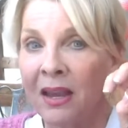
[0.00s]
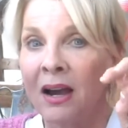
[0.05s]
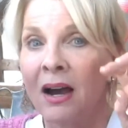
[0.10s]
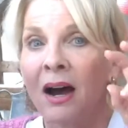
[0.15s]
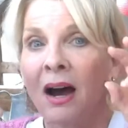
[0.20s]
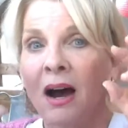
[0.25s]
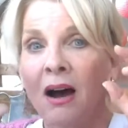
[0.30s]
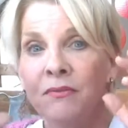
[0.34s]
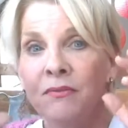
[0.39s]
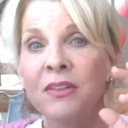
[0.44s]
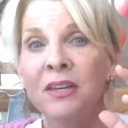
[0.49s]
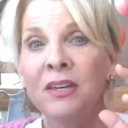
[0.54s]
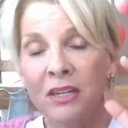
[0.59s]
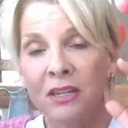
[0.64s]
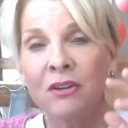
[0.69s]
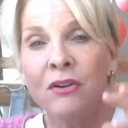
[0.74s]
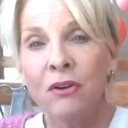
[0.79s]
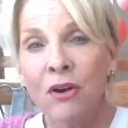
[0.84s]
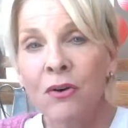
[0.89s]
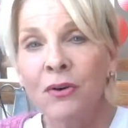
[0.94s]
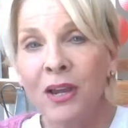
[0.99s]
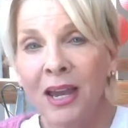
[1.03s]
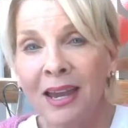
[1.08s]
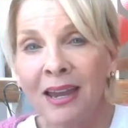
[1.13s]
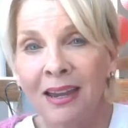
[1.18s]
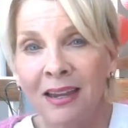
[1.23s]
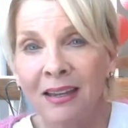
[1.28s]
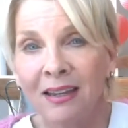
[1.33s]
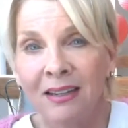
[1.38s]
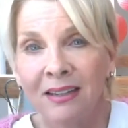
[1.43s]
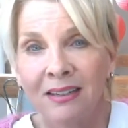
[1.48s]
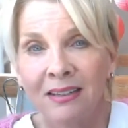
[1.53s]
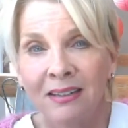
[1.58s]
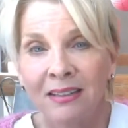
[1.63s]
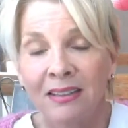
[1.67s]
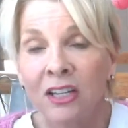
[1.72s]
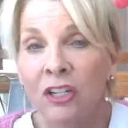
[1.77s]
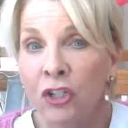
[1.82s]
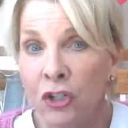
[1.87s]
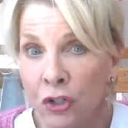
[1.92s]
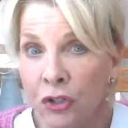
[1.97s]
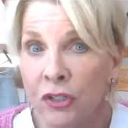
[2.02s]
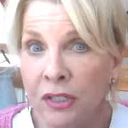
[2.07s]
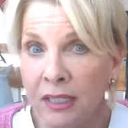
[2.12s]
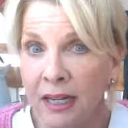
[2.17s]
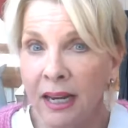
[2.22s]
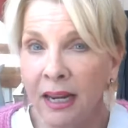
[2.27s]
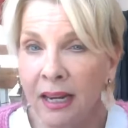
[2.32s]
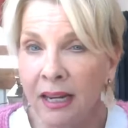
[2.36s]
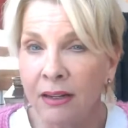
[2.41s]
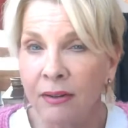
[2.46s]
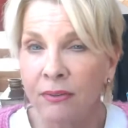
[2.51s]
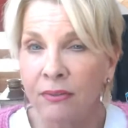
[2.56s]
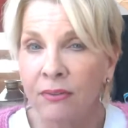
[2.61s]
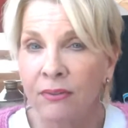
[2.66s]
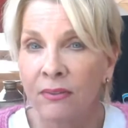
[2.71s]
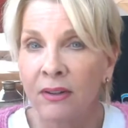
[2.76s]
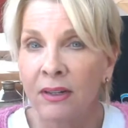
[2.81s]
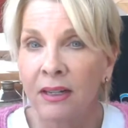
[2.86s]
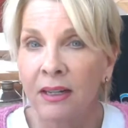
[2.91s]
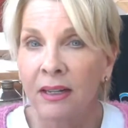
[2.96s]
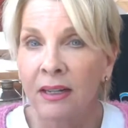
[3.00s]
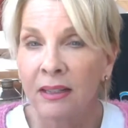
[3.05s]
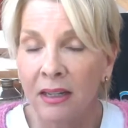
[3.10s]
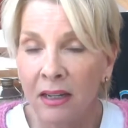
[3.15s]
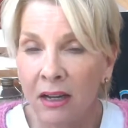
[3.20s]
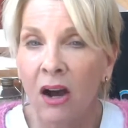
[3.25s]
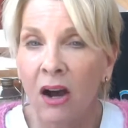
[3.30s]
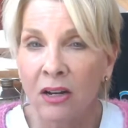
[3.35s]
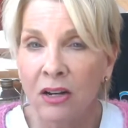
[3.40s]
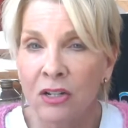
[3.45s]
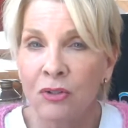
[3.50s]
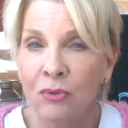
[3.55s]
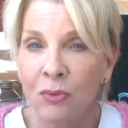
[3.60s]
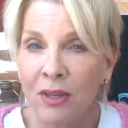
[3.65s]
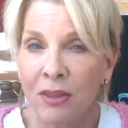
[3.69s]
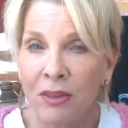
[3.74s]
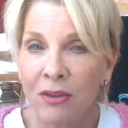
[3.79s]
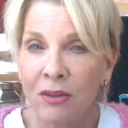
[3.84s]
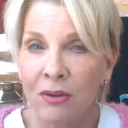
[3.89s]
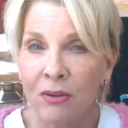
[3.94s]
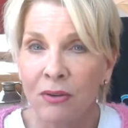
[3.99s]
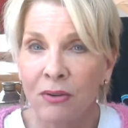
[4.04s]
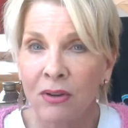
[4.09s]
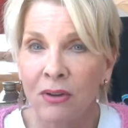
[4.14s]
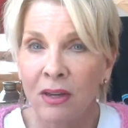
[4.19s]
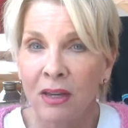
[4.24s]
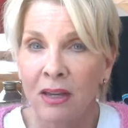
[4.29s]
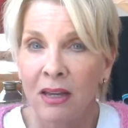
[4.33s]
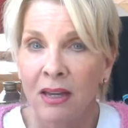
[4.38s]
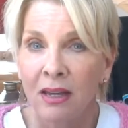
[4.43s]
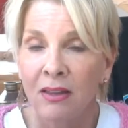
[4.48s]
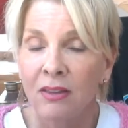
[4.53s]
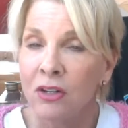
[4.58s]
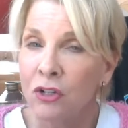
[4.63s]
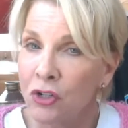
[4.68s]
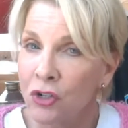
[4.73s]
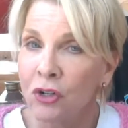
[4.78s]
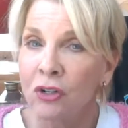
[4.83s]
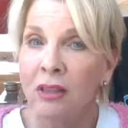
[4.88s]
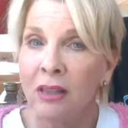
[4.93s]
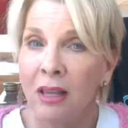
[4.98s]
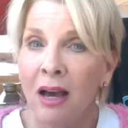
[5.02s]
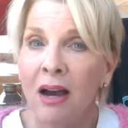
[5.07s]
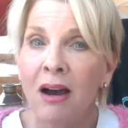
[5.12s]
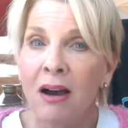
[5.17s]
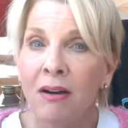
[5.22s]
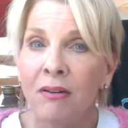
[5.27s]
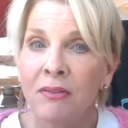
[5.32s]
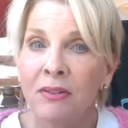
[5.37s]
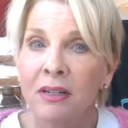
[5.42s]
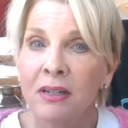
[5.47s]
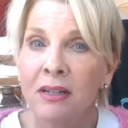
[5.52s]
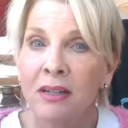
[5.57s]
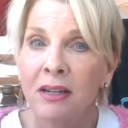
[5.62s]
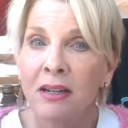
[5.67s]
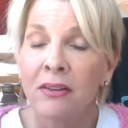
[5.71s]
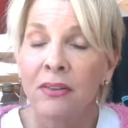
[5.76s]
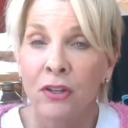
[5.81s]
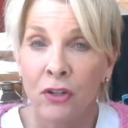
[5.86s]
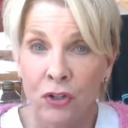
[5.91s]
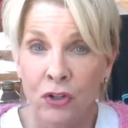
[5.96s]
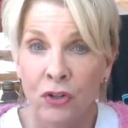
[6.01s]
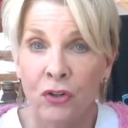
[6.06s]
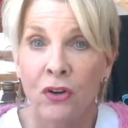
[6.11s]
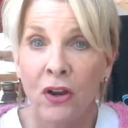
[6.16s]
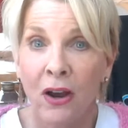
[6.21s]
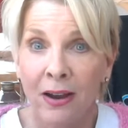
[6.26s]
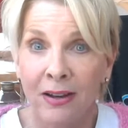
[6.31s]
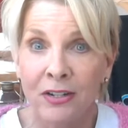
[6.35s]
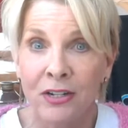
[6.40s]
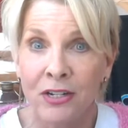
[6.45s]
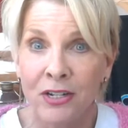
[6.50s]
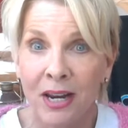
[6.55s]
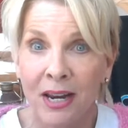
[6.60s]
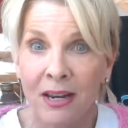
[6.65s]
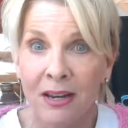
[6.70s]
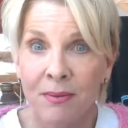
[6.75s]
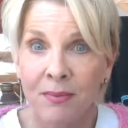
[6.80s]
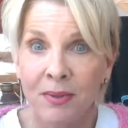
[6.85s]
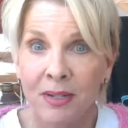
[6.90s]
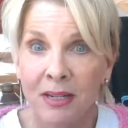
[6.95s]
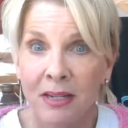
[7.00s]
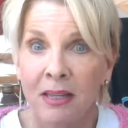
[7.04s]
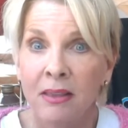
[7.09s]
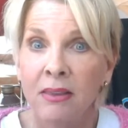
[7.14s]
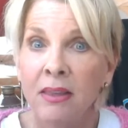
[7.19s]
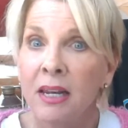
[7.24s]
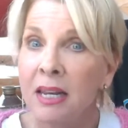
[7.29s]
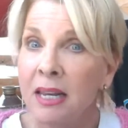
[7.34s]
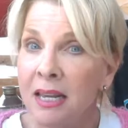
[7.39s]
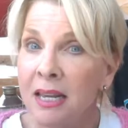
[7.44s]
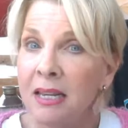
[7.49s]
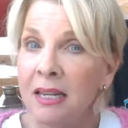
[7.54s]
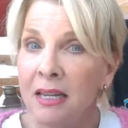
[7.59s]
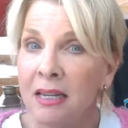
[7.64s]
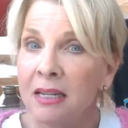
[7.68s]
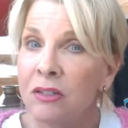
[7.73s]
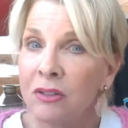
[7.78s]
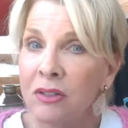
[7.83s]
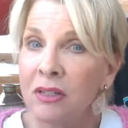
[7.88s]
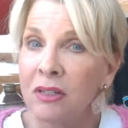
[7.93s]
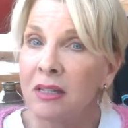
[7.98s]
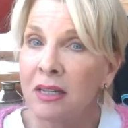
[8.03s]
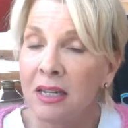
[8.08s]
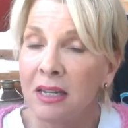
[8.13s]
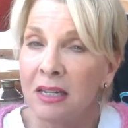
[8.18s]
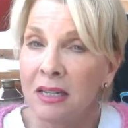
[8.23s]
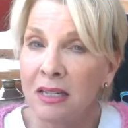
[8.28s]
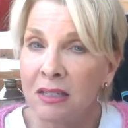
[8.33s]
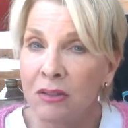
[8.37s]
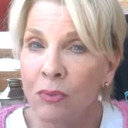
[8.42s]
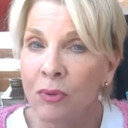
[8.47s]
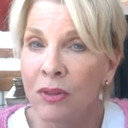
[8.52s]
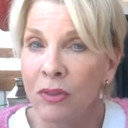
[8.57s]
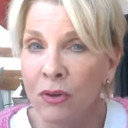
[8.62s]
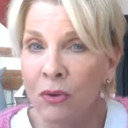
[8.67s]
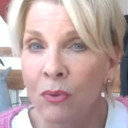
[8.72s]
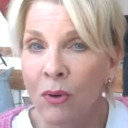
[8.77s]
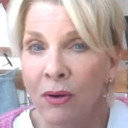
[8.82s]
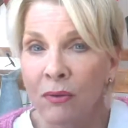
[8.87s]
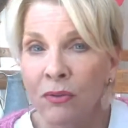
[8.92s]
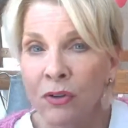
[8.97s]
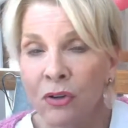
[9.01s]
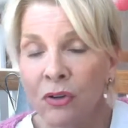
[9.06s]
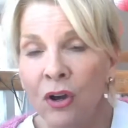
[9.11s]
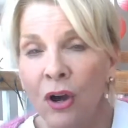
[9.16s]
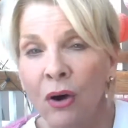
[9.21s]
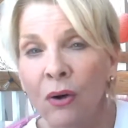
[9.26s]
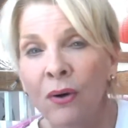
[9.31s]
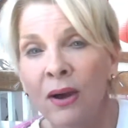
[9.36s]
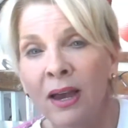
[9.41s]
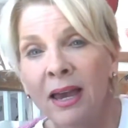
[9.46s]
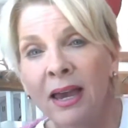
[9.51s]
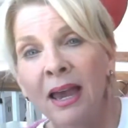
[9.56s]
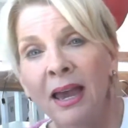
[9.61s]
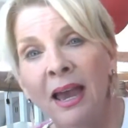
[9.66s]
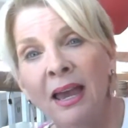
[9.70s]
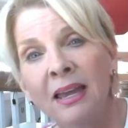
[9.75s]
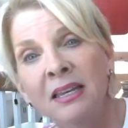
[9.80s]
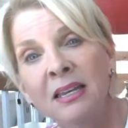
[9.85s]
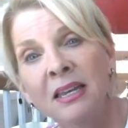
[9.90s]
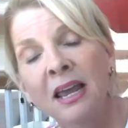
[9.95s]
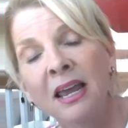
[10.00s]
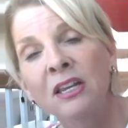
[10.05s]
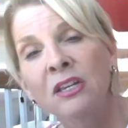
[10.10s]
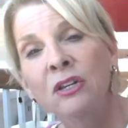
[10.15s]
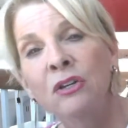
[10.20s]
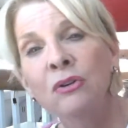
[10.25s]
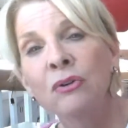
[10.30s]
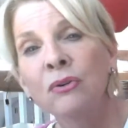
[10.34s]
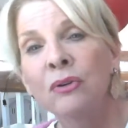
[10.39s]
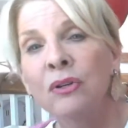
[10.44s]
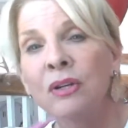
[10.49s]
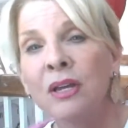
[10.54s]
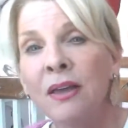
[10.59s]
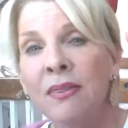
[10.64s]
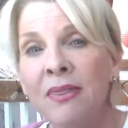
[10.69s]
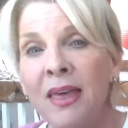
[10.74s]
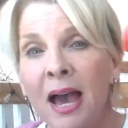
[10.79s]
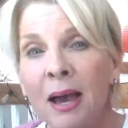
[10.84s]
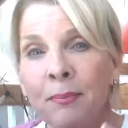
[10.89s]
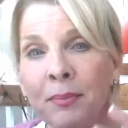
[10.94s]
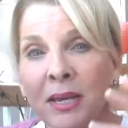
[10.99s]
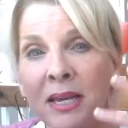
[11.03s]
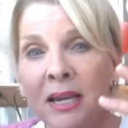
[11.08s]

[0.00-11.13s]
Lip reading: of that you're okay, that you're safe, that God is with you, that you're loved, that you're not shamed, that He's with you wherever you go, and that